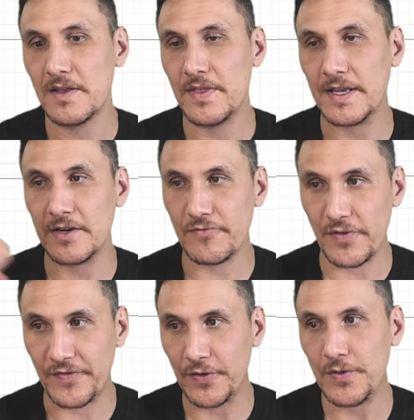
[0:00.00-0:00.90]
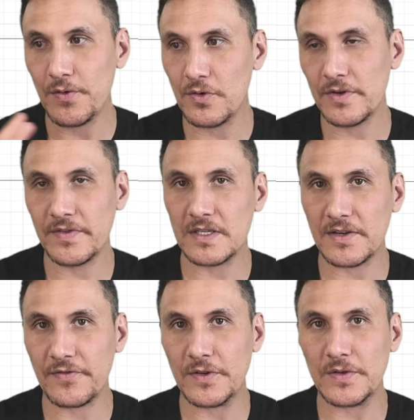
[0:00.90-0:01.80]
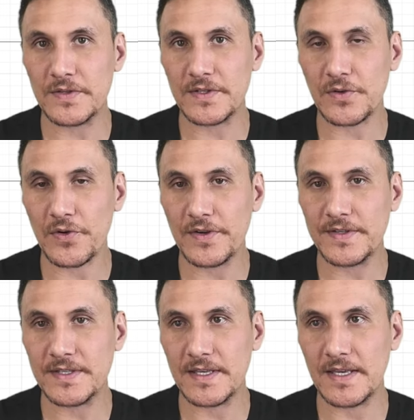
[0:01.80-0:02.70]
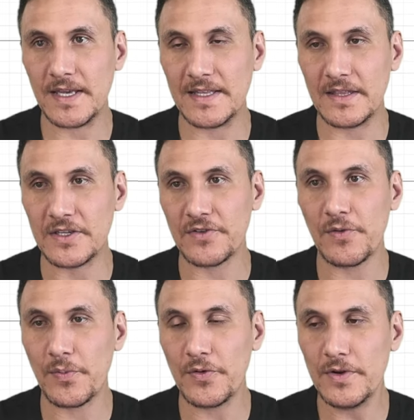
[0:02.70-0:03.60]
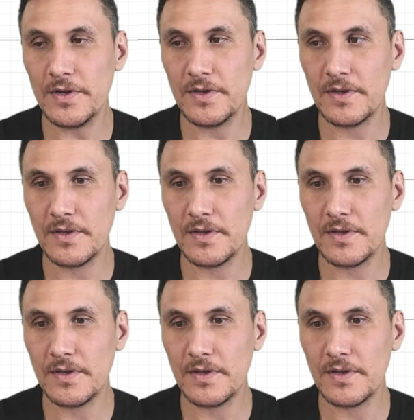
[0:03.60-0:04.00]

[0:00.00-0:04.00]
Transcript: they're going to review all of the different user stories in the Jira board